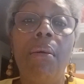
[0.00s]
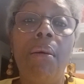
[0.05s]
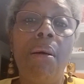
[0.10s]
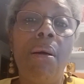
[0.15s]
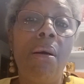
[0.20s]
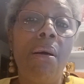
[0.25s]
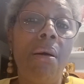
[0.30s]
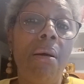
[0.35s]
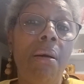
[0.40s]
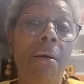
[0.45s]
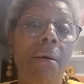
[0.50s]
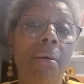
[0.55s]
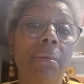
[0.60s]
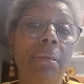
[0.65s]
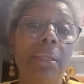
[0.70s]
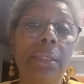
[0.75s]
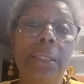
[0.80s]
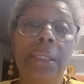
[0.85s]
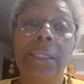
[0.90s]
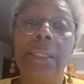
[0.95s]

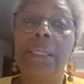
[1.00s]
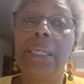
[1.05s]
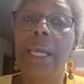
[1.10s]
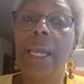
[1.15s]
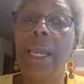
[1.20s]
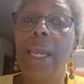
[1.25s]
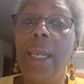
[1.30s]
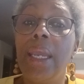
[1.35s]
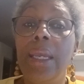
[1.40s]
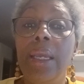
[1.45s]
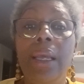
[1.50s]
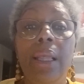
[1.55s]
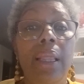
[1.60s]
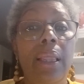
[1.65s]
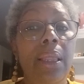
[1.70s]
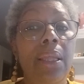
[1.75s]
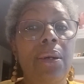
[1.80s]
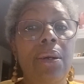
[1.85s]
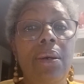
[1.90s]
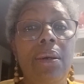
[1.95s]
all day
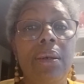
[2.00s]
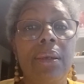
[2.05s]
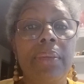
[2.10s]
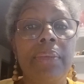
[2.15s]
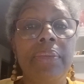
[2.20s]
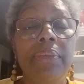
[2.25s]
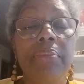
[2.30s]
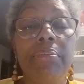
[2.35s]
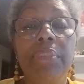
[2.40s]
long,